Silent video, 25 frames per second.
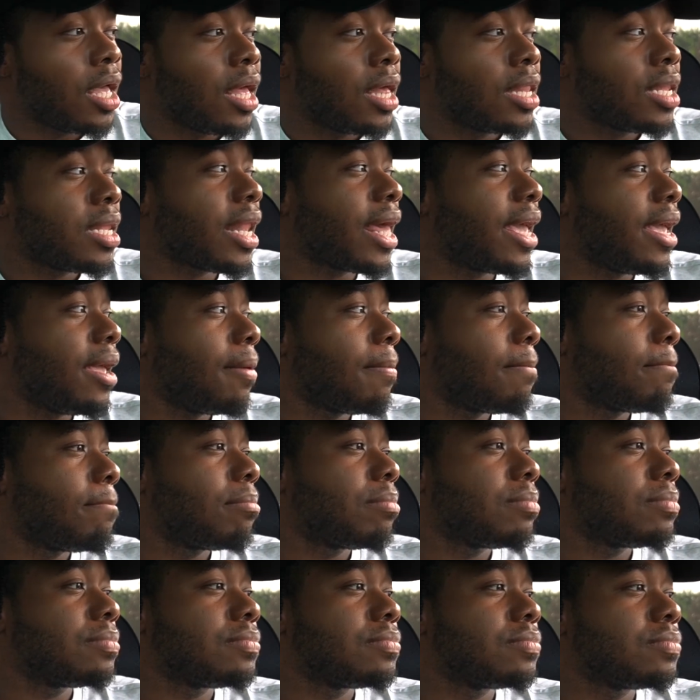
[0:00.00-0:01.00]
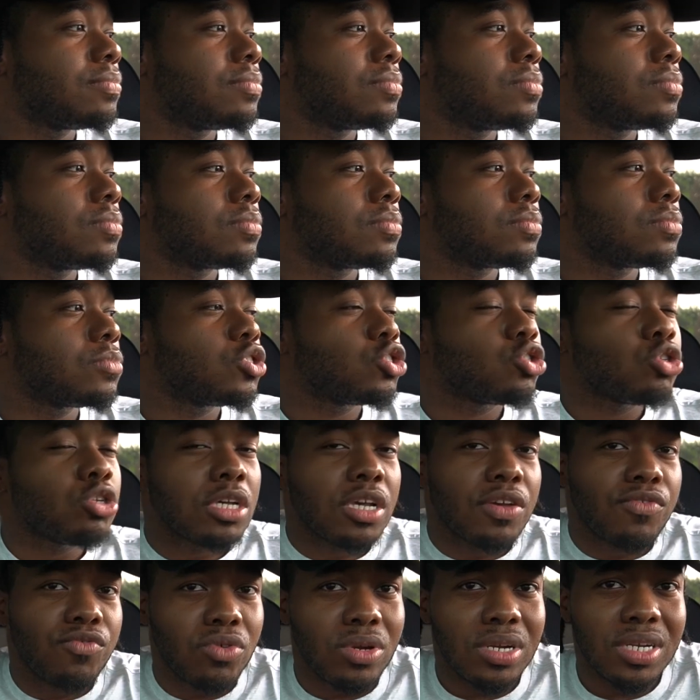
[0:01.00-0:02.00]
like she'll
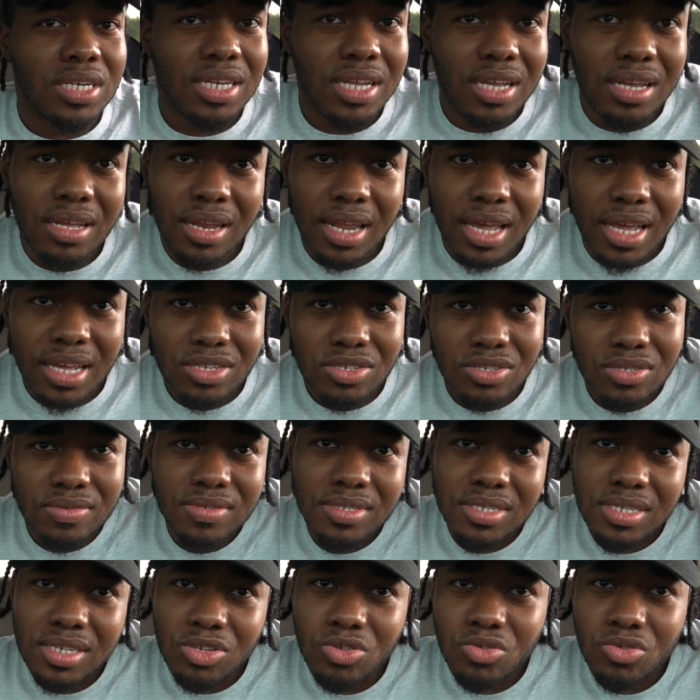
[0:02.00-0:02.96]
give you the daylights, you know what I'm saying?